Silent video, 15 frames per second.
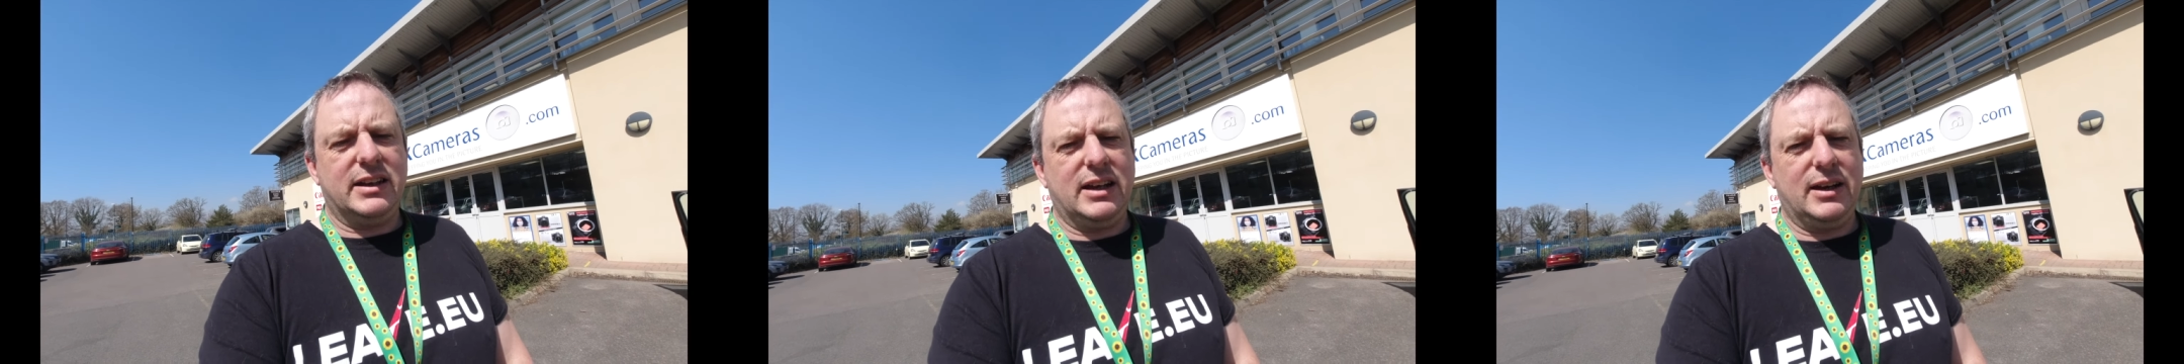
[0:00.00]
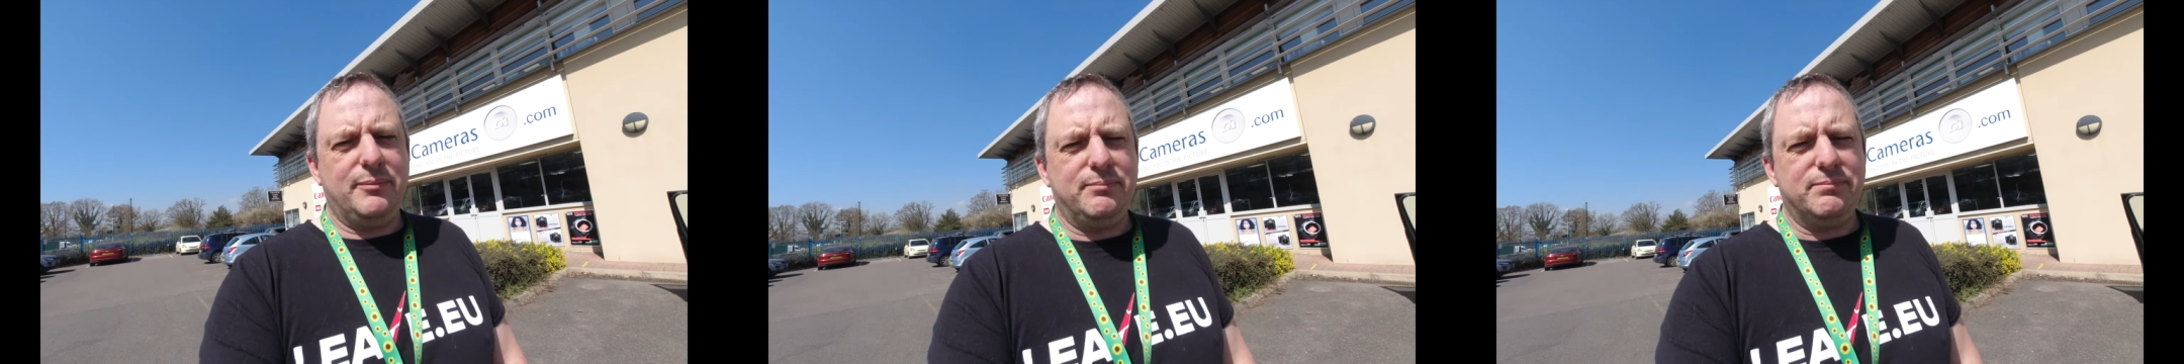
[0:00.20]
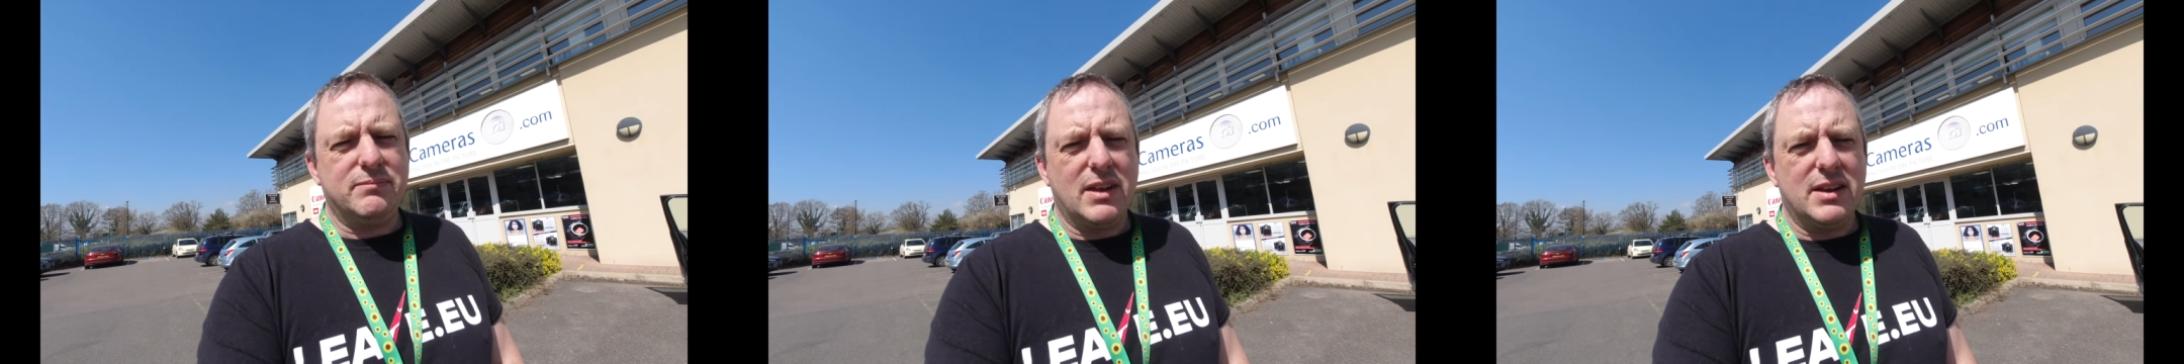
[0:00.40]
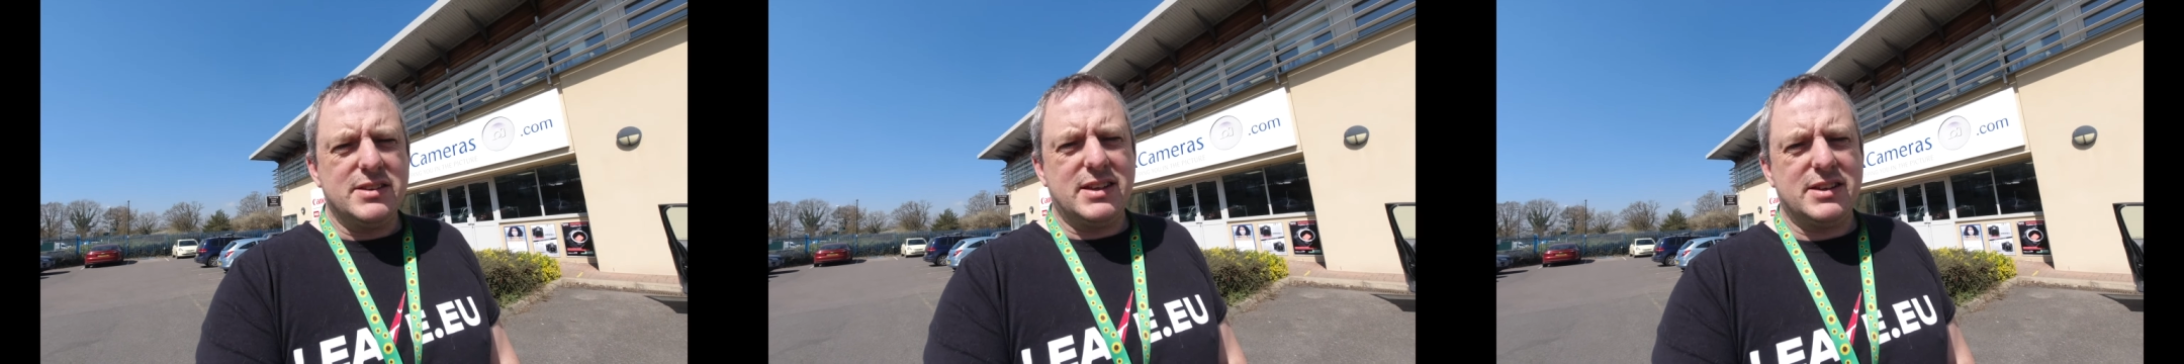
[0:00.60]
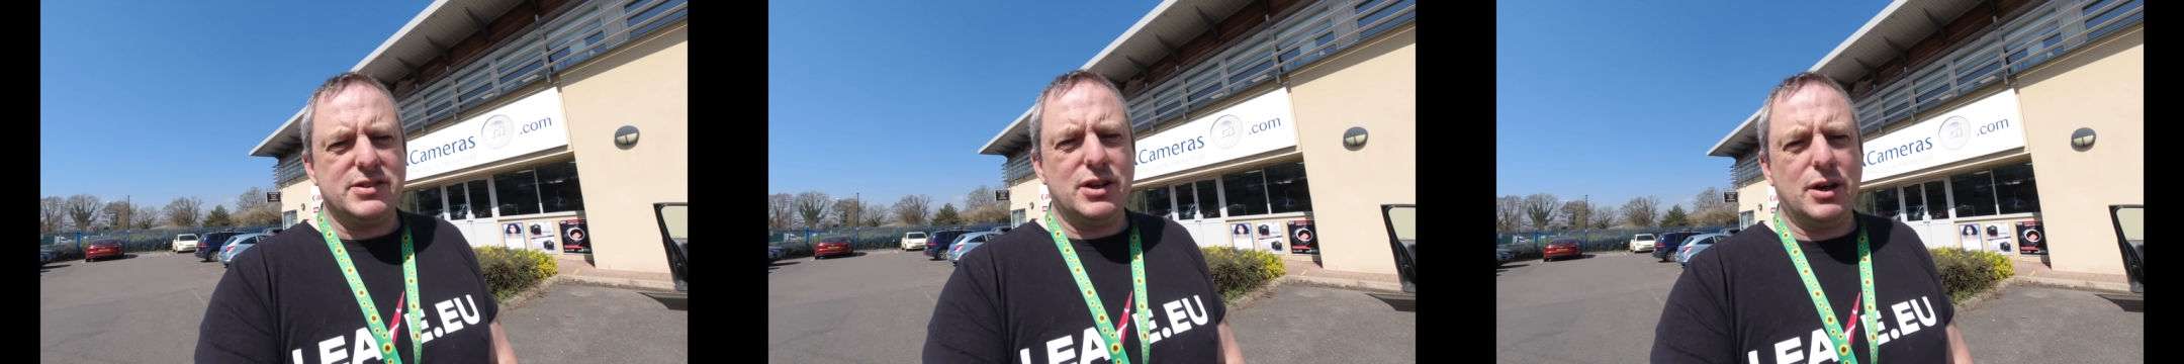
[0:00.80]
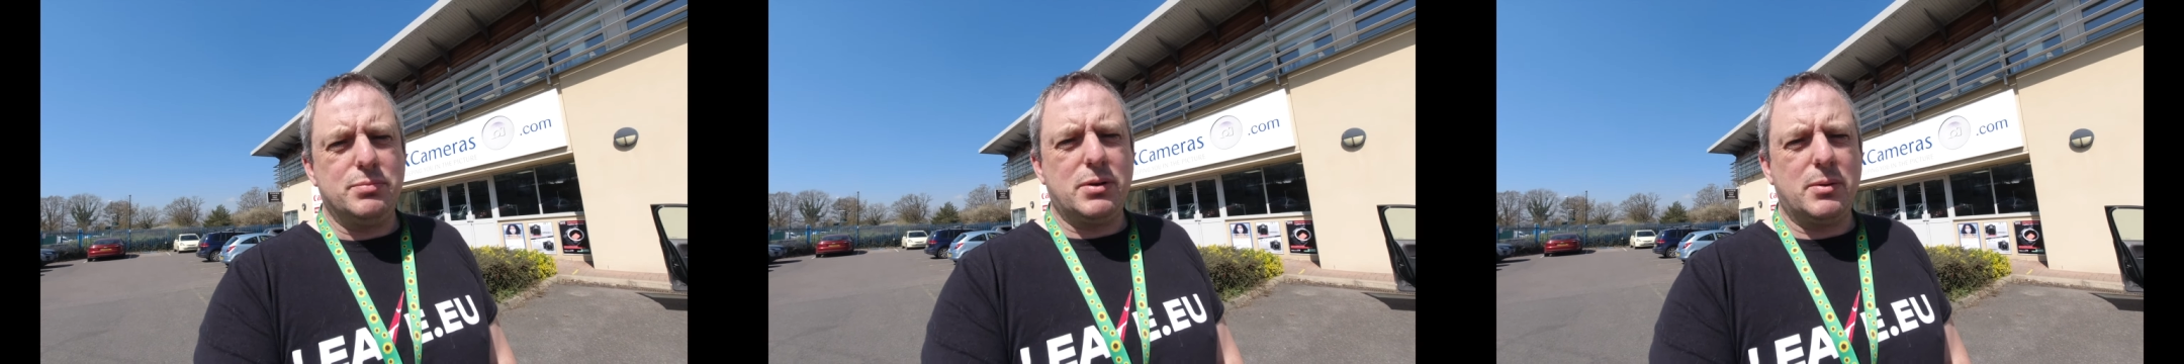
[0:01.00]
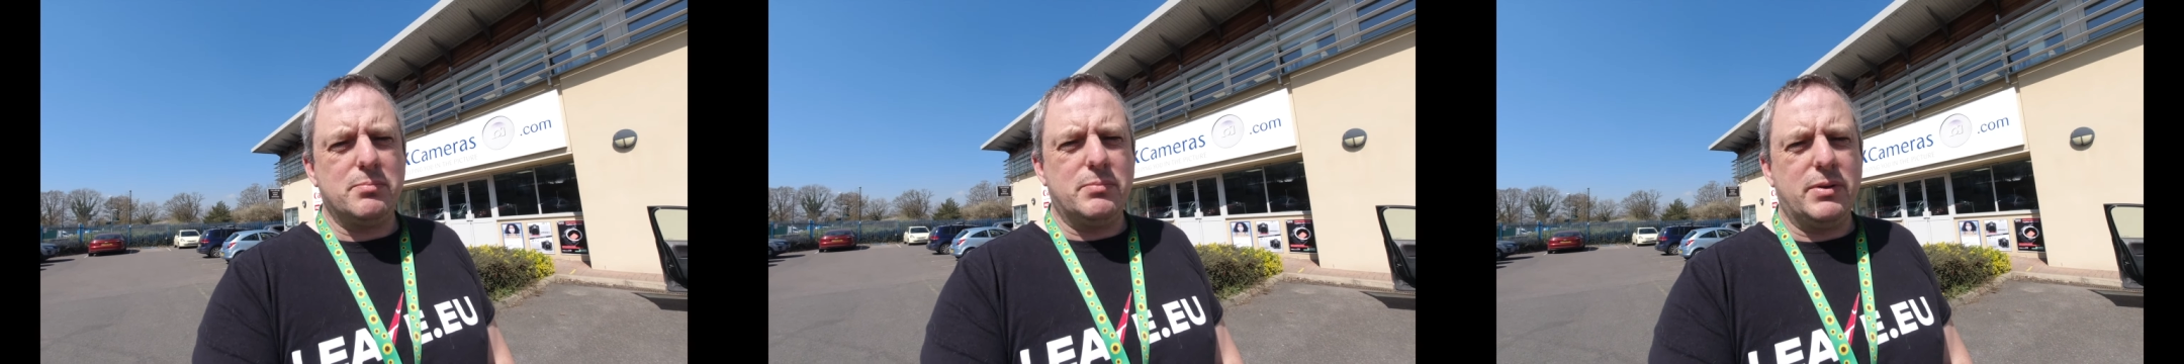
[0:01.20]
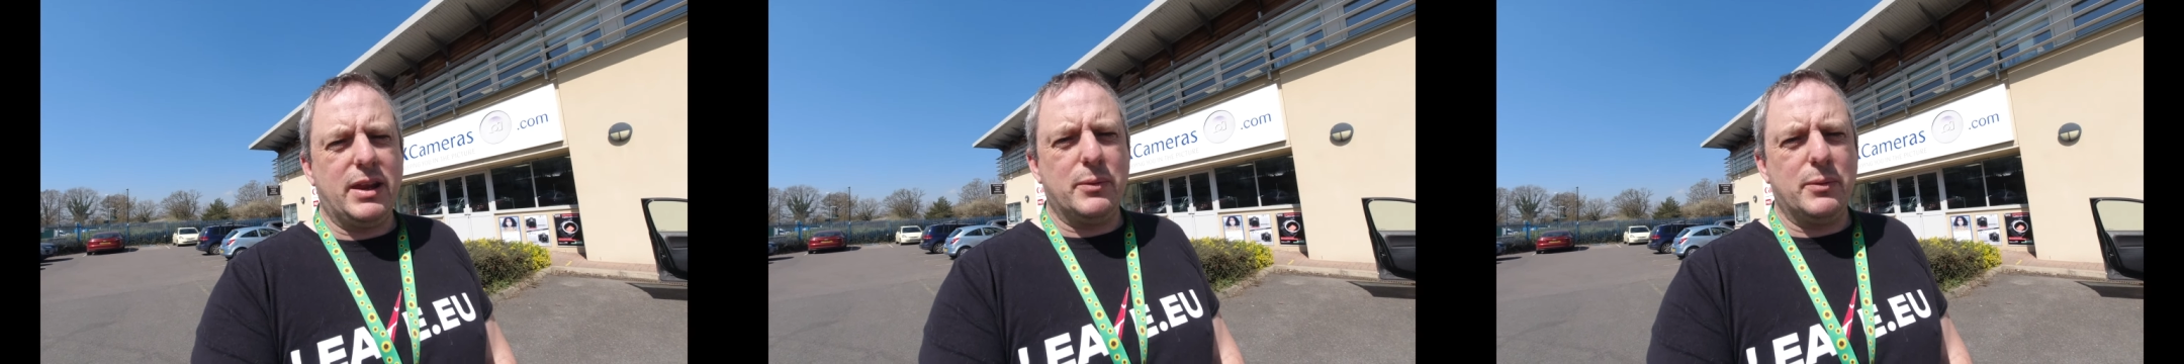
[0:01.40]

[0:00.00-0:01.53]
so that's not a problem.